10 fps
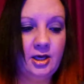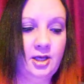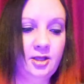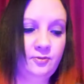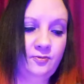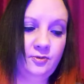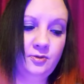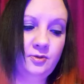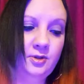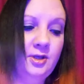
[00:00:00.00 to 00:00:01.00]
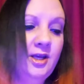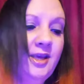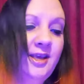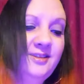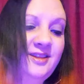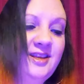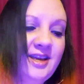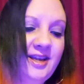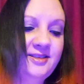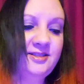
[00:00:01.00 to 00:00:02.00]
And the
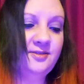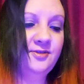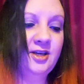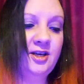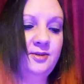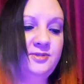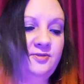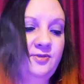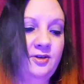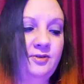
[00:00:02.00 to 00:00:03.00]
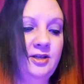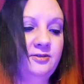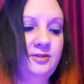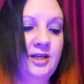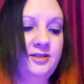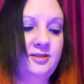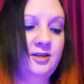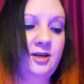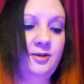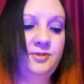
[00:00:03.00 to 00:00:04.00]
Ace of Cups. It fell right on the Ace of
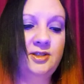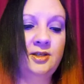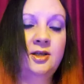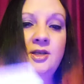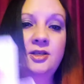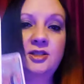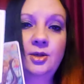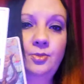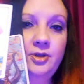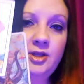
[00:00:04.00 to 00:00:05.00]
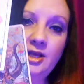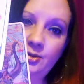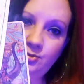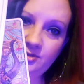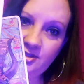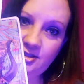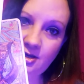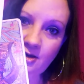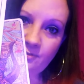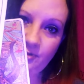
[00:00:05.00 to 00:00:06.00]
Cups. Someone that wants to
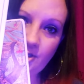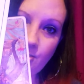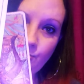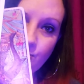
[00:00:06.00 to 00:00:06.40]
offer you